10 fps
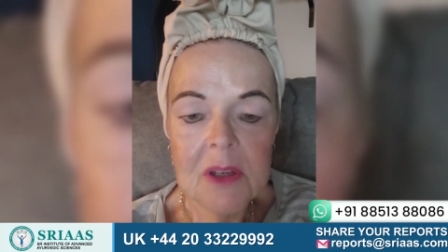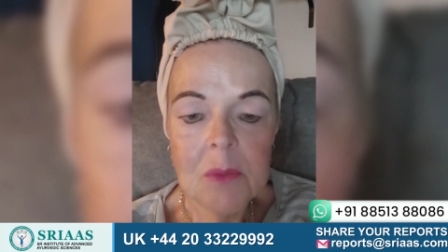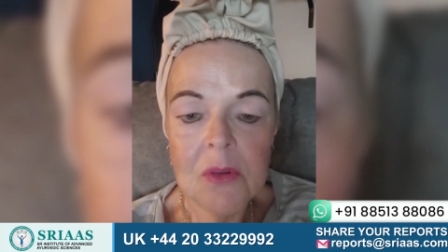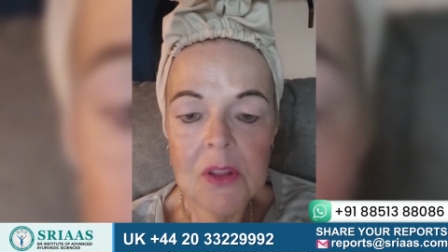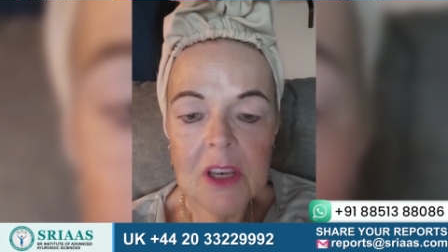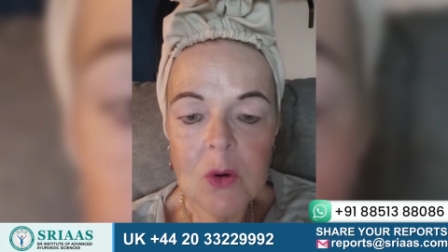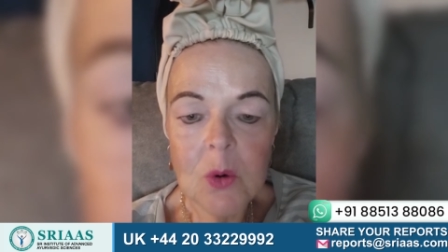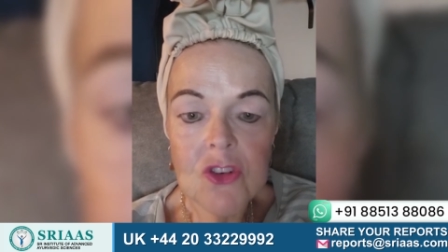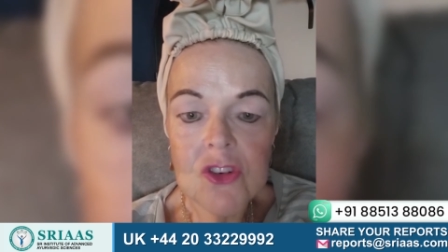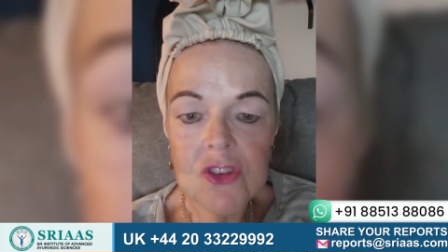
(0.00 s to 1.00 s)
with any
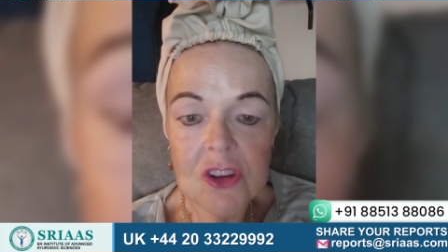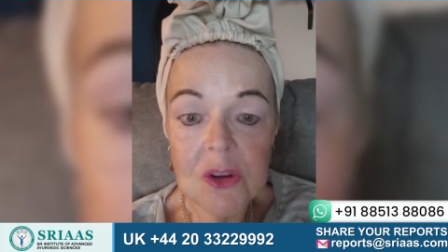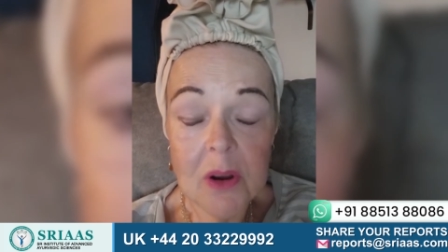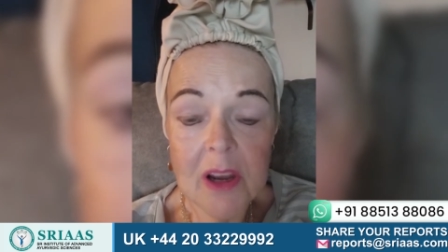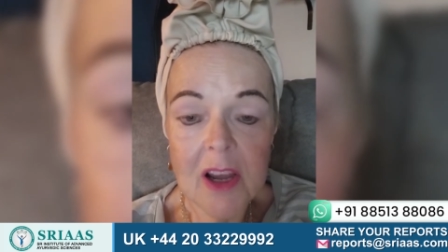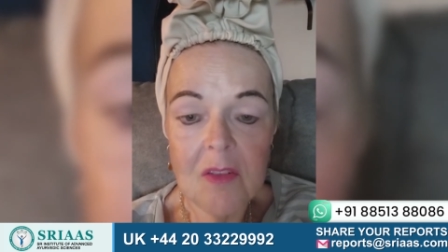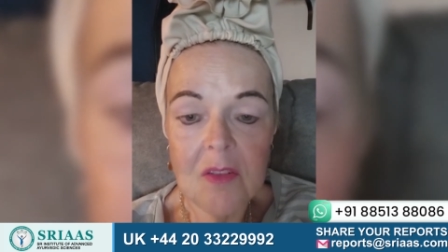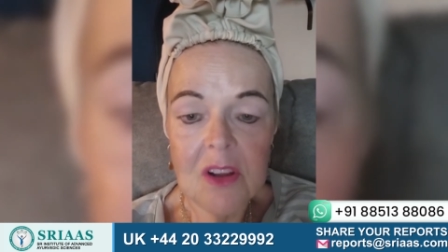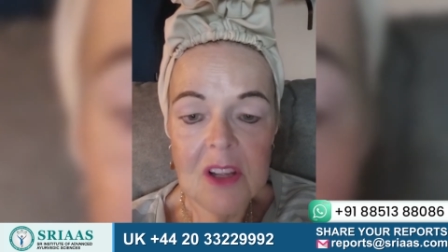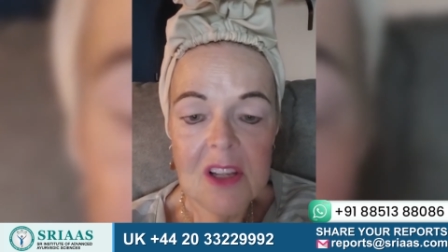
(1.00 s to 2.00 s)
questions that you
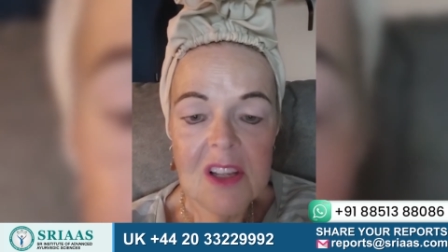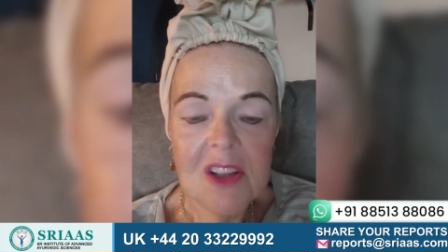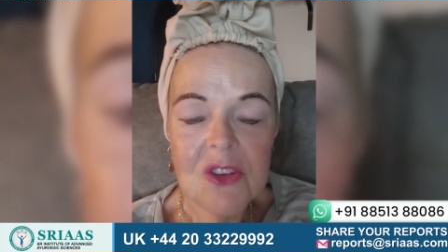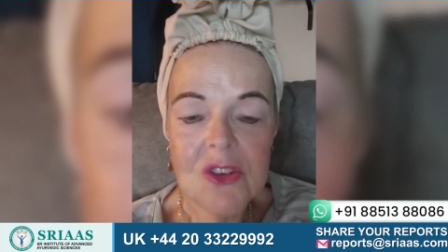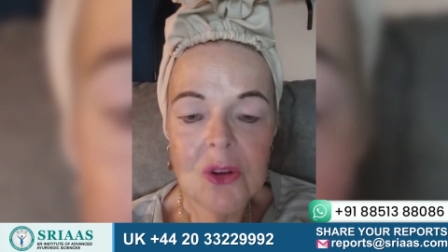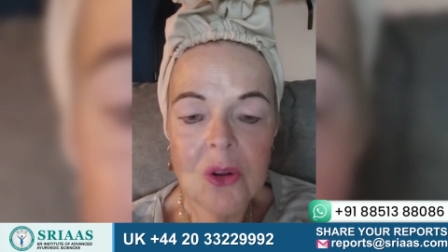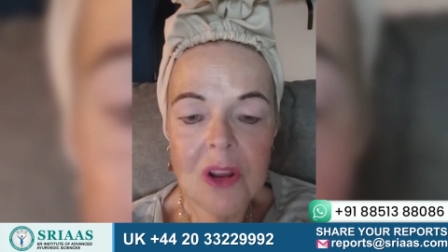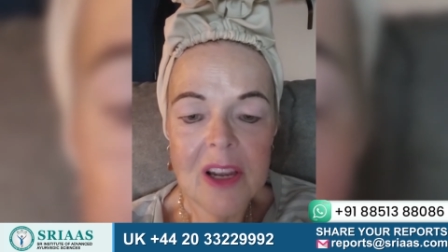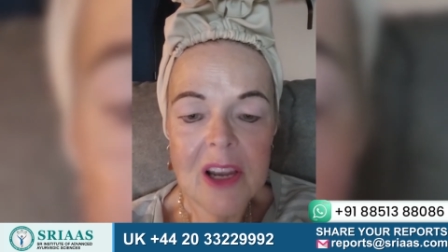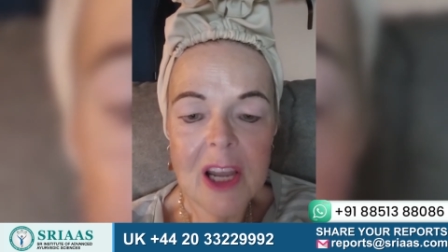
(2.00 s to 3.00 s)
have. So,
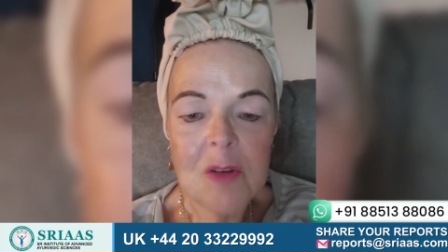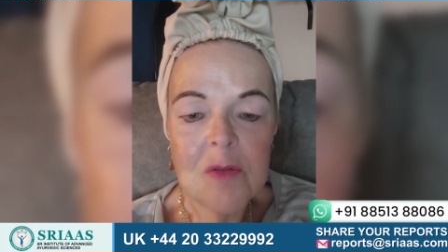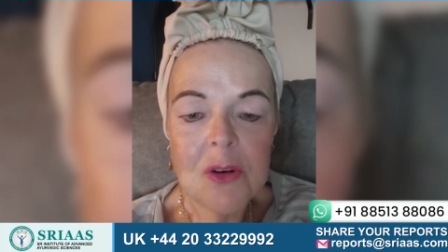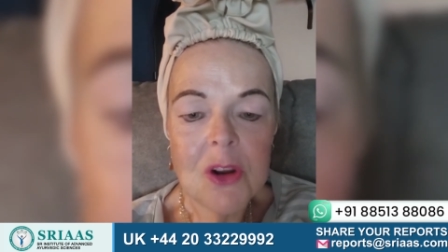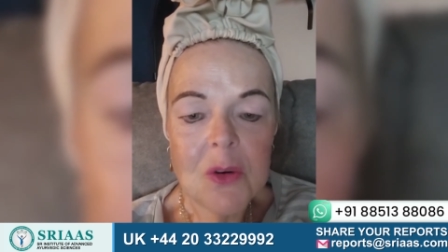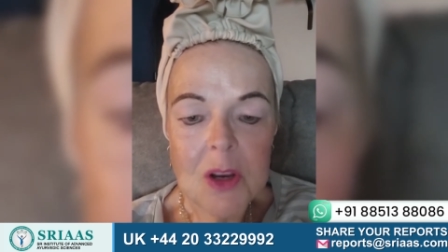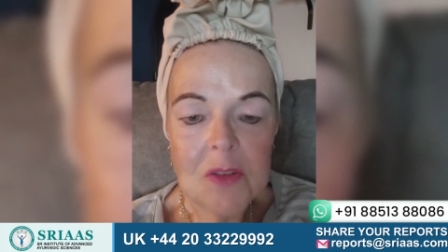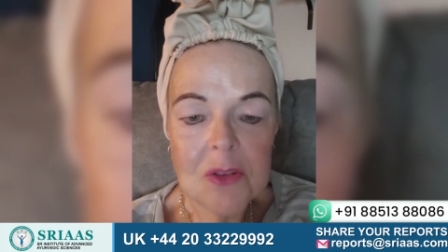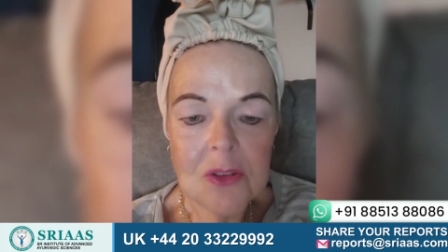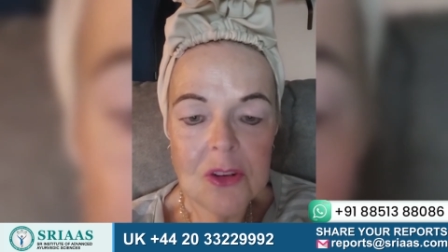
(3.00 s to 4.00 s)
like, I am very
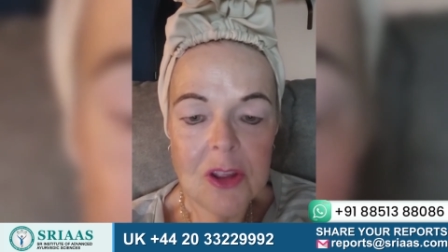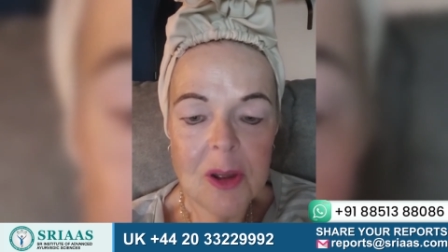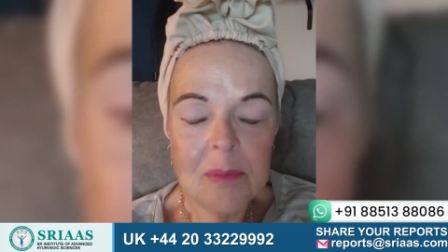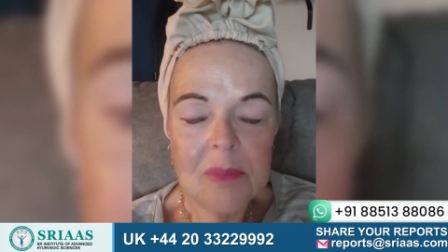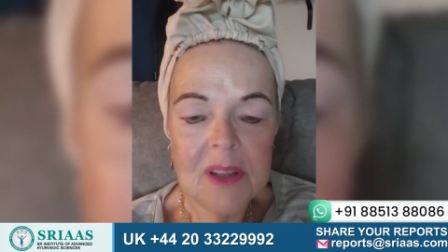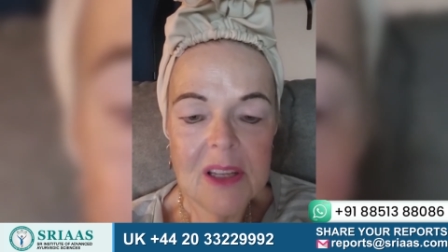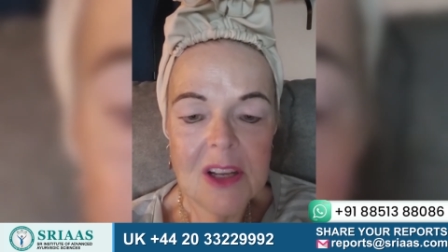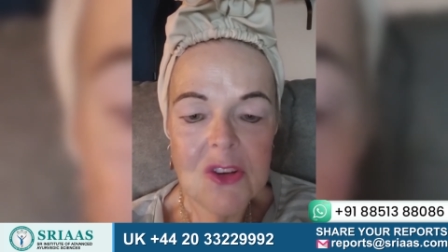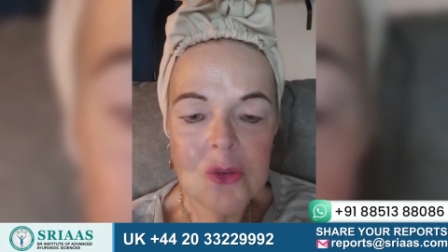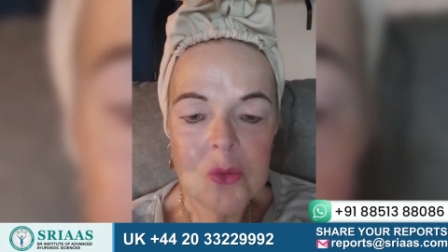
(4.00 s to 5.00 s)
grateful to them, and I
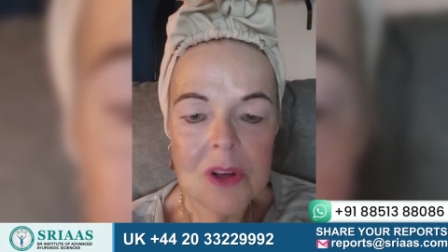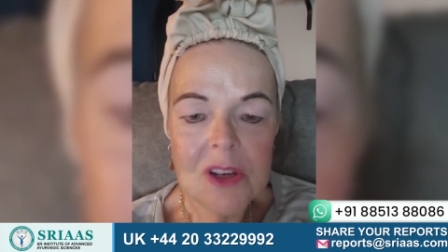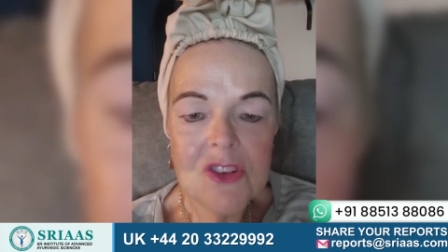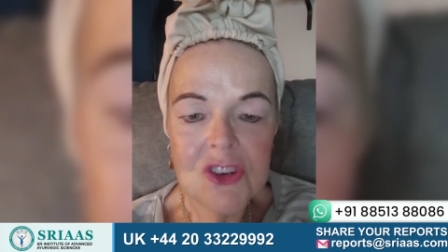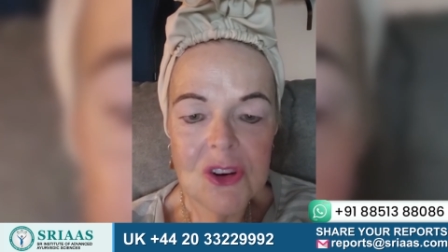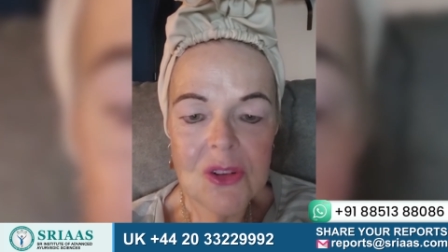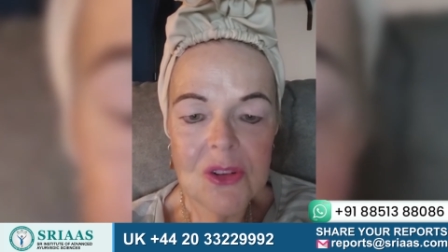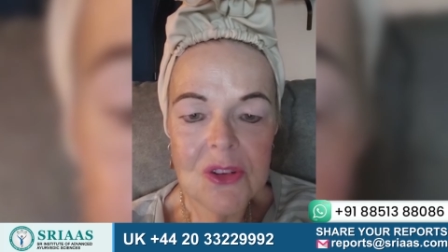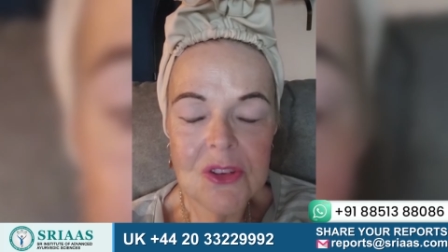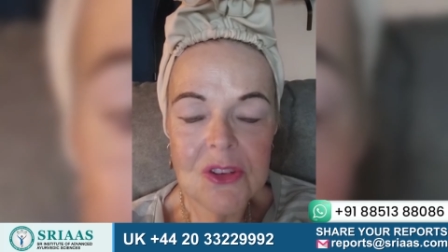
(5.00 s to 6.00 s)
just want to share
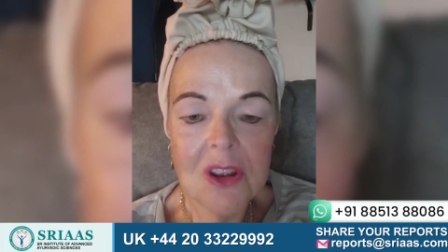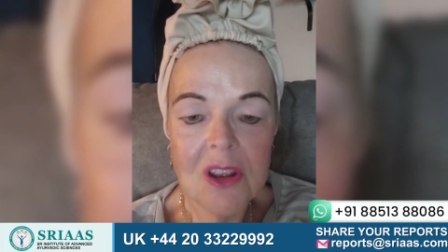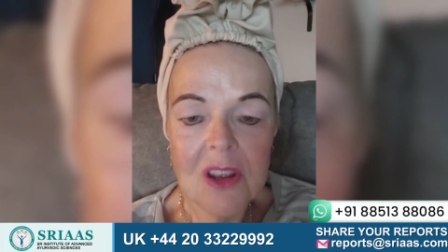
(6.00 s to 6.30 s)
this